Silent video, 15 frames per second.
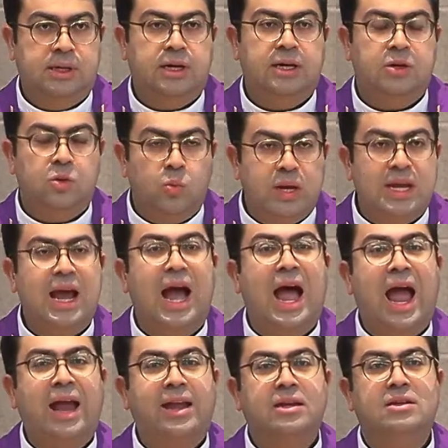And we are
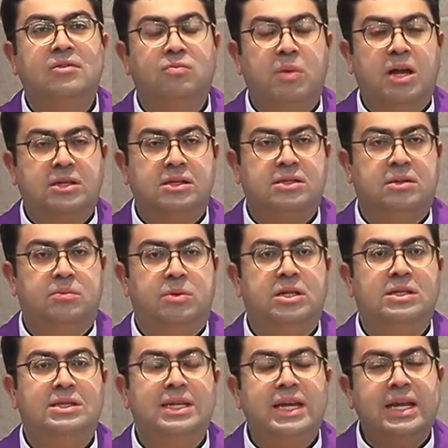active
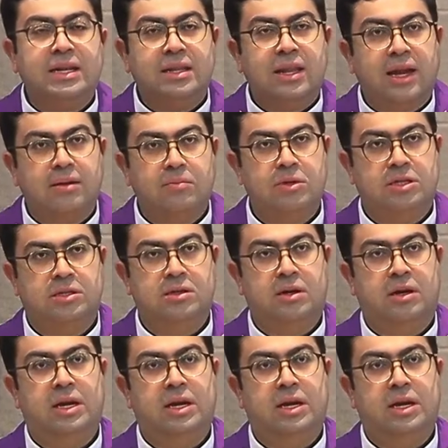participants in that mystery.